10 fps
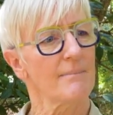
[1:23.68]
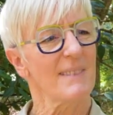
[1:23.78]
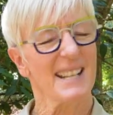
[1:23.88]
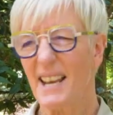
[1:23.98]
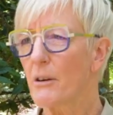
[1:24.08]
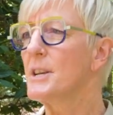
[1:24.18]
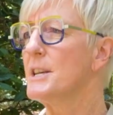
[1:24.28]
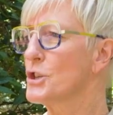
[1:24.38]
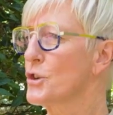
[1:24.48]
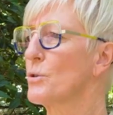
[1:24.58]
That's our
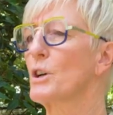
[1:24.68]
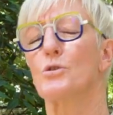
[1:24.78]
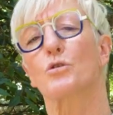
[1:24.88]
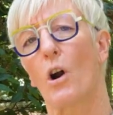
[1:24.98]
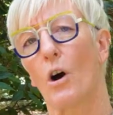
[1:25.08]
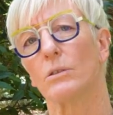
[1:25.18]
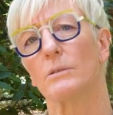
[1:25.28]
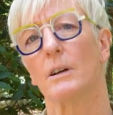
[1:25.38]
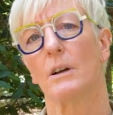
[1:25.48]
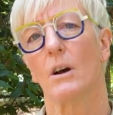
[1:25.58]
initial control
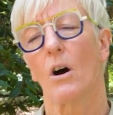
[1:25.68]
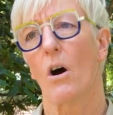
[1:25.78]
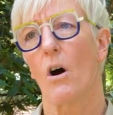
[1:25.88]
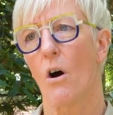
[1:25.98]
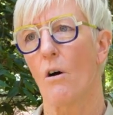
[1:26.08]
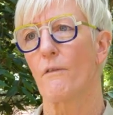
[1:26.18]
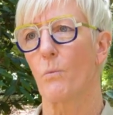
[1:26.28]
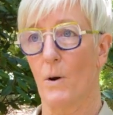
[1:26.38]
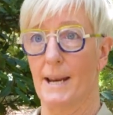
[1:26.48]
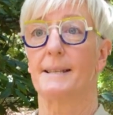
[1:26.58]

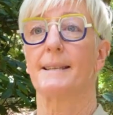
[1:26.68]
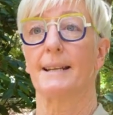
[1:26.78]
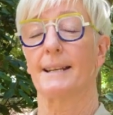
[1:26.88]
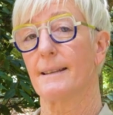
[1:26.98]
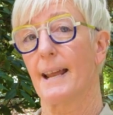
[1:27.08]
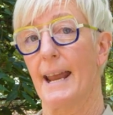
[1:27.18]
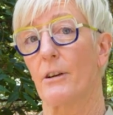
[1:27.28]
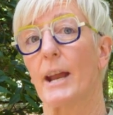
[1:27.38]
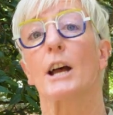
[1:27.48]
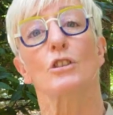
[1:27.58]
of weeds in an
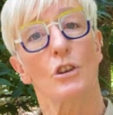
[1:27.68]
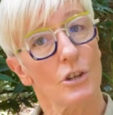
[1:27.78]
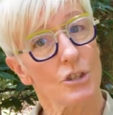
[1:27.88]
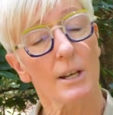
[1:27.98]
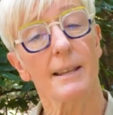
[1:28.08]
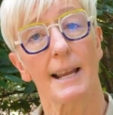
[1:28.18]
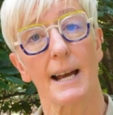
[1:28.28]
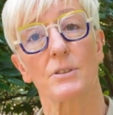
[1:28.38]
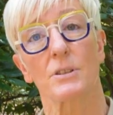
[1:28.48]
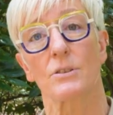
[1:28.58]
area, usually the
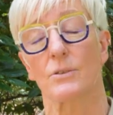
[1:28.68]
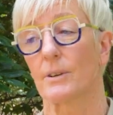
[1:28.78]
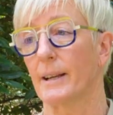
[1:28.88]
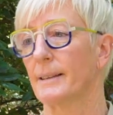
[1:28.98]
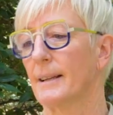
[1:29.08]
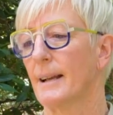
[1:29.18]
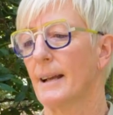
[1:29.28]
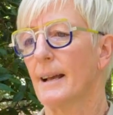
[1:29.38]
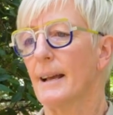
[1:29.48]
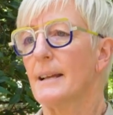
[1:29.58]
understory.
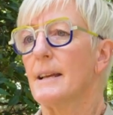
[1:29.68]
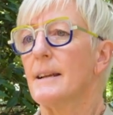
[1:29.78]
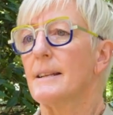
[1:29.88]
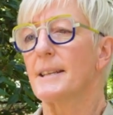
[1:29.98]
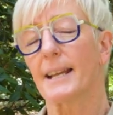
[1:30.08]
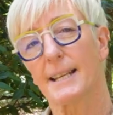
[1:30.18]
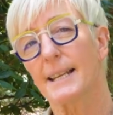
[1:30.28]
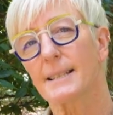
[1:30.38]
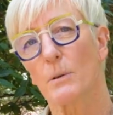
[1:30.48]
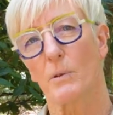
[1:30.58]

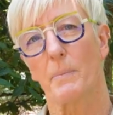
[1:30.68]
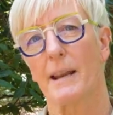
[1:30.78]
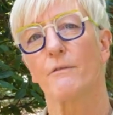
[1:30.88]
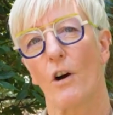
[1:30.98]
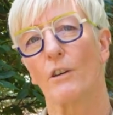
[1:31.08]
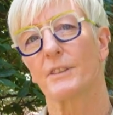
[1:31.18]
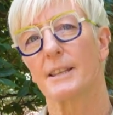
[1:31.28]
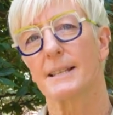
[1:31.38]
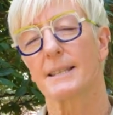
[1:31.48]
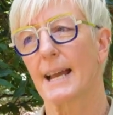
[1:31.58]
Techniques that would be involved
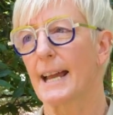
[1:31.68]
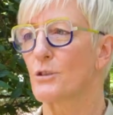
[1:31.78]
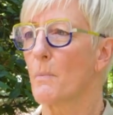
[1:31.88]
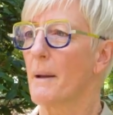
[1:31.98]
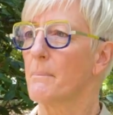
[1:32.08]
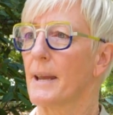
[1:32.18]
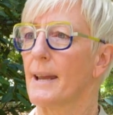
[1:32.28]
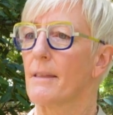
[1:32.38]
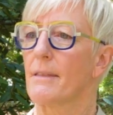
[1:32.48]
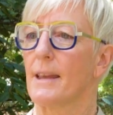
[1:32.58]
in this stage might
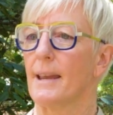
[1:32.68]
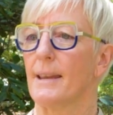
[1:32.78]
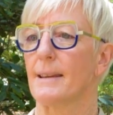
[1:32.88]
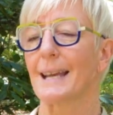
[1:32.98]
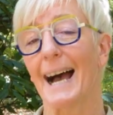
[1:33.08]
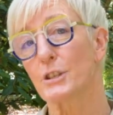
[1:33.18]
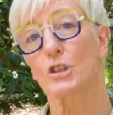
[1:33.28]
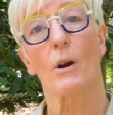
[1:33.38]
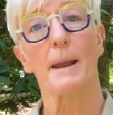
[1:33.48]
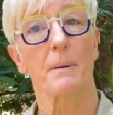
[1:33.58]
be the cut,
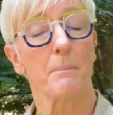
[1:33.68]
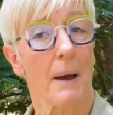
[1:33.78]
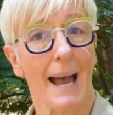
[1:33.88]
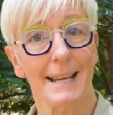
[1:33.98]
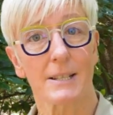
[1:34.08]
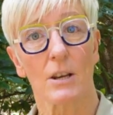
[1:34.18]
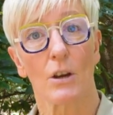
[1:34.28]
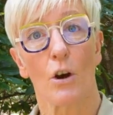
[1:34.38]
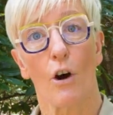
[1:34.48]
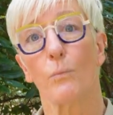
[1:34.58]
scrape and paint
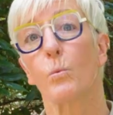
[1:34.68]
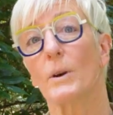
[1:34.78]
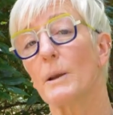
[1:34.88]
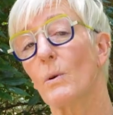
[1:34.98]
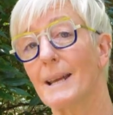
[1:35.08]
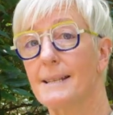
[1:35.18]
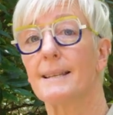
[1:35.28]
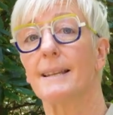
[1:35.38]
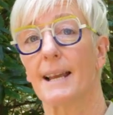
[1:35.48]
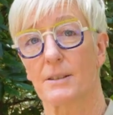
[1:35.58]
of woody weeds
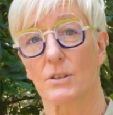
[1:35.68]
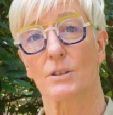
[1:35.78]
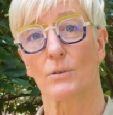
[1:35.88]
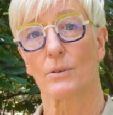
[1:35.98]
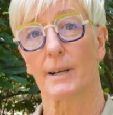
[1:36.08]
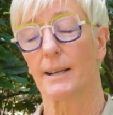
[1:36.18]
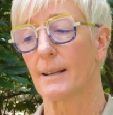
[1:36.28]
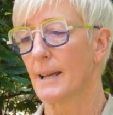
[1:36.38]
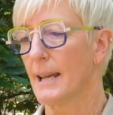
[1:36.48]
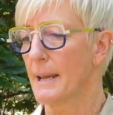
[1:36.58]
in the understory.
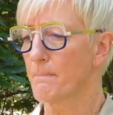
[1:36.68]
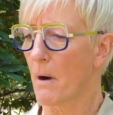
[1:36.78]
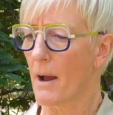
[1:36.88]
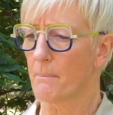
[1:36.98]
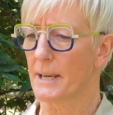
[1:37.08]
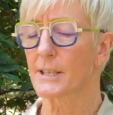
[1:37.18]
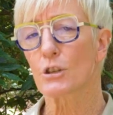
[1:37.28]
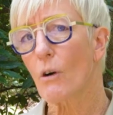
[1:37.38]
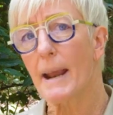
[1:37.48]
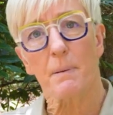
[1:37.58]
It might be
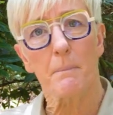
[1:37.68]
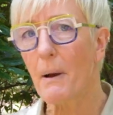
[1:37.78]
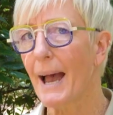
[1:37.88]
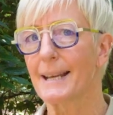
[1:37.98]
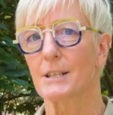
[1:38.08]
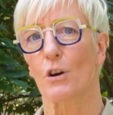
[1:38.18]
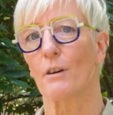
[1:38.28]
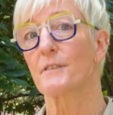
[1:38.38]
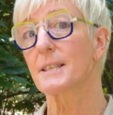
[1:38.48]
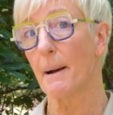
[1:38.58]
scrape and paint
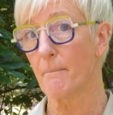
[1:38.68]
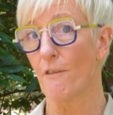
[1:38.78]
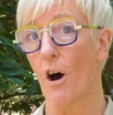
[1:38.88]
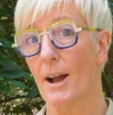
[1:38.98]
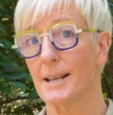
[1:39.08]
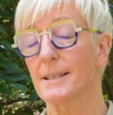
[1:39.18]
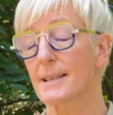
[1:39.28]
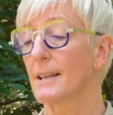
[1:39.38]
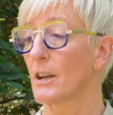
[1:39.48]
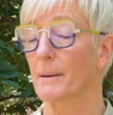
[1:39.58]
of some
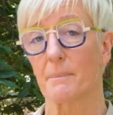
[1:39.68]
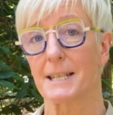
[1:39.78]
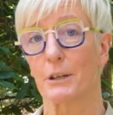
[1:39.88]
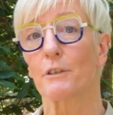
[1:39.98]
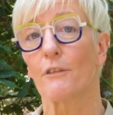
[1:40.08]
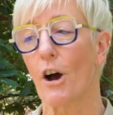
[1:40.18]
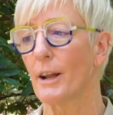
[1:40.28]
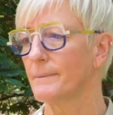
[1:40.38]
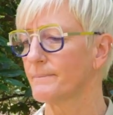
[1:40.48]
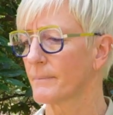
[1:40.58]
vines, like Madeira
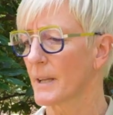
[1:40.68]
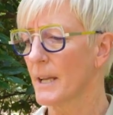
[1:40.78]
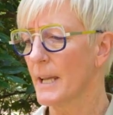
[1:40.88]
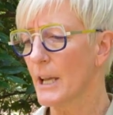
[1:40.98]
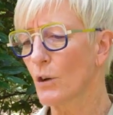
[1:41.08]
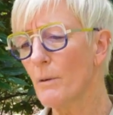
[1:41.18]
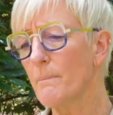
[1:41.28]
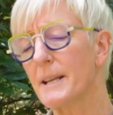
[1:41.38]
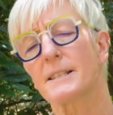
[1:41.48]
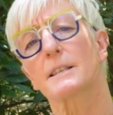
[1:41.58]
vine. It could
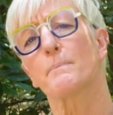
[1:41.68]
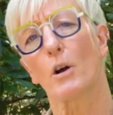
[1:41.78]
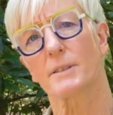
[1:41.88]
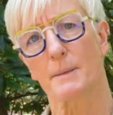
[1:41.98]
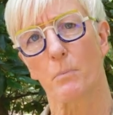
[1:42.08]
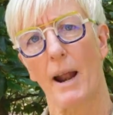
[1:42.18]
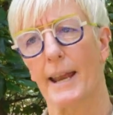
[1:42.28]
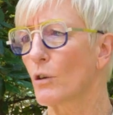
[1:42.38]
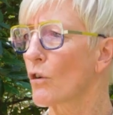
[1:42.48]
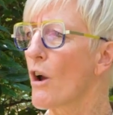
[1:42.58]
be spot
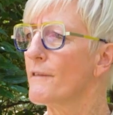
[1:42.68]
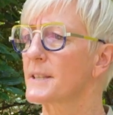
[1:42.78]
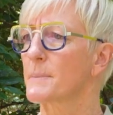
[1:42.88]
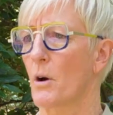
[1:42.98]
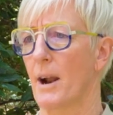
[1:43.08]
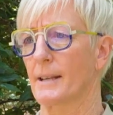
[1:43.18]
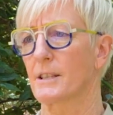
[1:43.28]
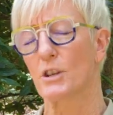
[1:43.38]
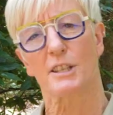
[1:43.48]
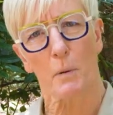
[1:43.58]
spraying or overspraying,
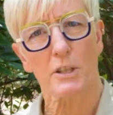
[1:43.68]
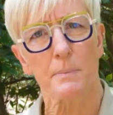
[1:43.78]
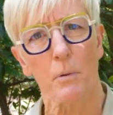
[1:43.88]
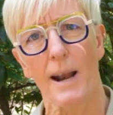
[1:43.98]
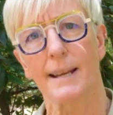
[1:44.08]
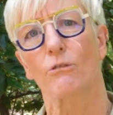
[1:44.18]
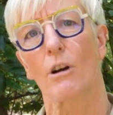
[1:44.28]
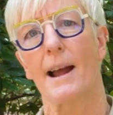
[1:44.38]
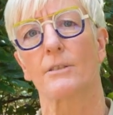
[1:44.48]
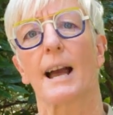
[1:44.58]
so spot spraying
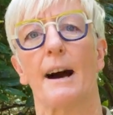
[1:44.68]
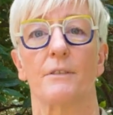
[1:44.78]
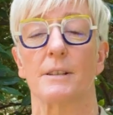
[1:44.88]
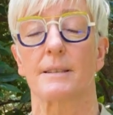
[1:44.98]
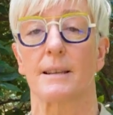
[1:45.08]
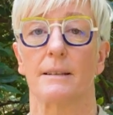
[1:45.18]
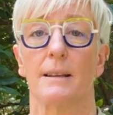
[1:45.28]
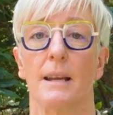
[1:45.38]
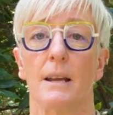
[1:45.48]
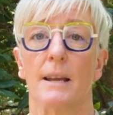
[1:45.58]
ground covers and
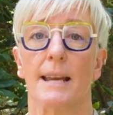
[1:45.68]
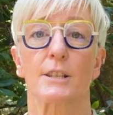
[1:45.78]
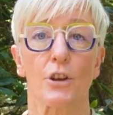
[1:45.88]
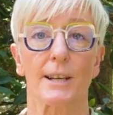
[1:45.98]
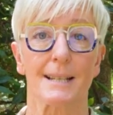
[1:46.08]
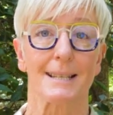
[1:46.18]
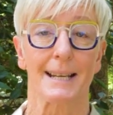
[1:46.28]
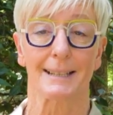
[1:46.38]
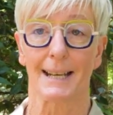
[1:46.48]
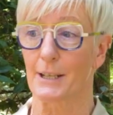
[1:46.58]
exotic
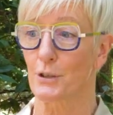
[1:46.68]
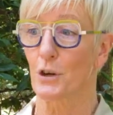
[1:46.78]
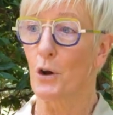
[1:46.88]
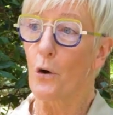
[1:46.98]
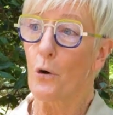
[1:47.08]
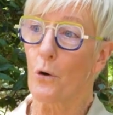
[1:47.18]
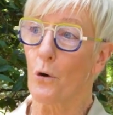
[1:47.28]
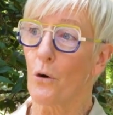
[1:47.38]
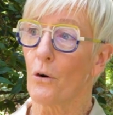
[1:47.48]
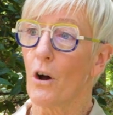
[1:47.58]
seedlings,
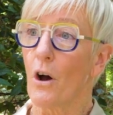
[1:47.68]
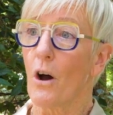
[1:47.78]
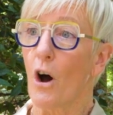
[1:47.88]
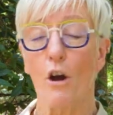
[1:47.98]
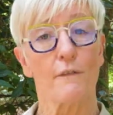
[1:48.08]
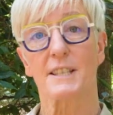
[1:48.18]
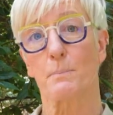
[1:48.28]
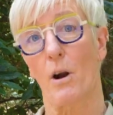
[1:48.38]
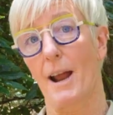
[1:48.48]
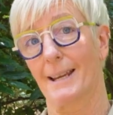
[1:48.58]
or
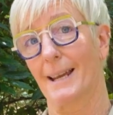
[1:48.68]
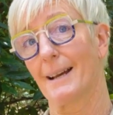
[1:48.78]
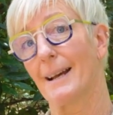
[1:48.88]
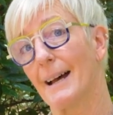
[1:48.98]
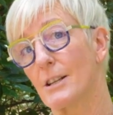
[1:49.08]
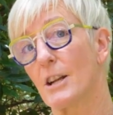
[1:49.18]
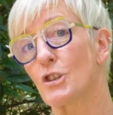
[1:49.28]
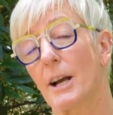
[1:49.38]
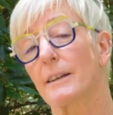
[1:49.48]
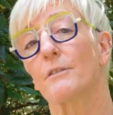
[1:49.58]
overspraying a
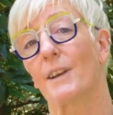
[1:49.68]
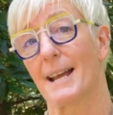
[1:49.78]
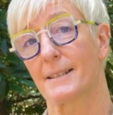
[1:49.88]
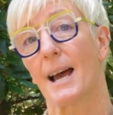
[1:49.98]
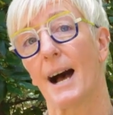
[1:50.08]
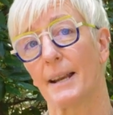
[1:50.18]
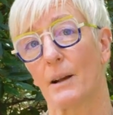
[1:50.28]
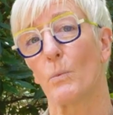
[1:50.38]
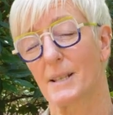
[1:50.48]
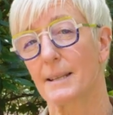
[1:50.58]
chunk of
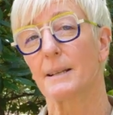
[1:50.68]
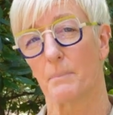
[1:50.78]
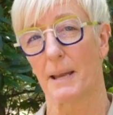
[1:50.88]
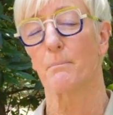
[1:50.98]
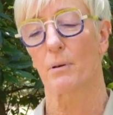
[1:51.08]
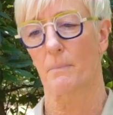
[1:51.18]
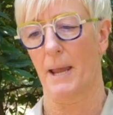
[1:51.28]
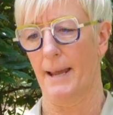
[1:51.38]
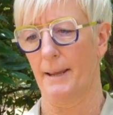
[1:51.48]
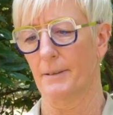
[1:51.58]
lantana once it had been
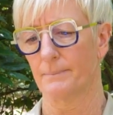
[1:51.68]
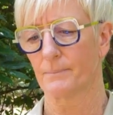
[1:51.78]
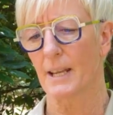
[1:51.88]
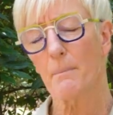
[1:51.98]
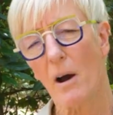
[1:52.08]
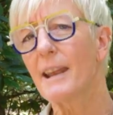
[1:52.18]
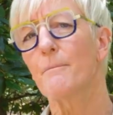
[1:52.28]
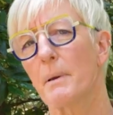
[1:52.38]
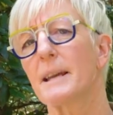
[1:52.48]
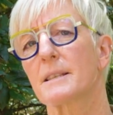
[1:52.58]
prepared. It might
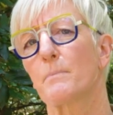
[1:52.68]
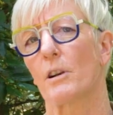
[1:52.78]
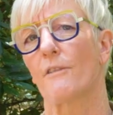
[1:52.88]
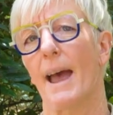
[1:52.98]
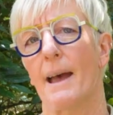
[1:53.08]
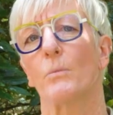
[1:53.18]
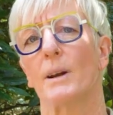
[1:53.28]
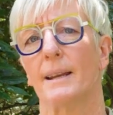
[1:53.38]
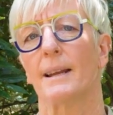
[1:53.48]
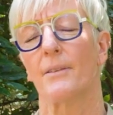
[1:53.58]
even be a spot of hand
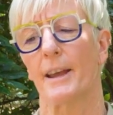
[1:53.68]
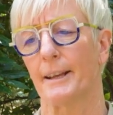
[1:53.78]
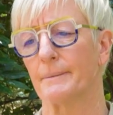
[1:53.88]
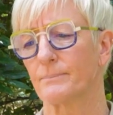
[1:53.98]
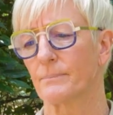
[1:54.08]
weeding in there.